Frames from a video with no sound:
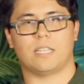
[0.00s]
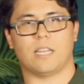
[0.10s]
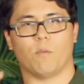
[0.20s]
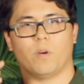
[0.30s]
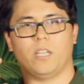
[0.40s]

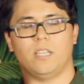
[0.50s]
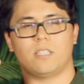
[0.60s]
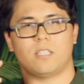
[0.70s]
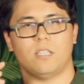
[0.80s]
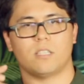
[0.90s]
that when he
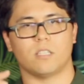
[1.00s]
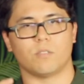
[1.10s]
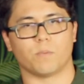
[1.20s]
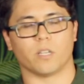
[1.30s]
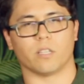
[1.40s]
sees
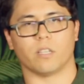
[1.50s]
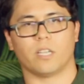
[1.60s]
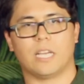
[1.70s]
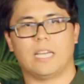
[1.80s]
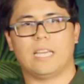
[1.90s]
his
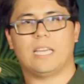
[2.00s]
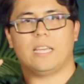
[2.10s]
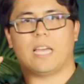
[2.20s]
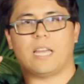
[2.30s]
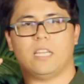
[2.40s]
brother
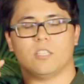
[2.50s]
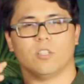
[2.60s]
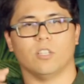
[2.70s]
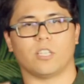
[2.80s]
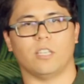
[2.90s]
and
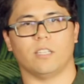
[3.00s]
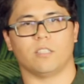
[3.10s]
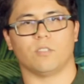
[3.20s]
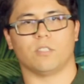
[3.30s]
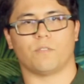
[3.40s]
he's looking
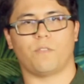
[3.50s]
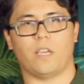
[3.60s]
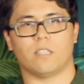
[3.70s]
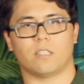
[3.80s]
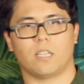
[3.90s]
into his
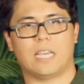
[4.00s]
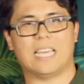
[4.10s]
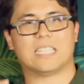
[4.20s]
face,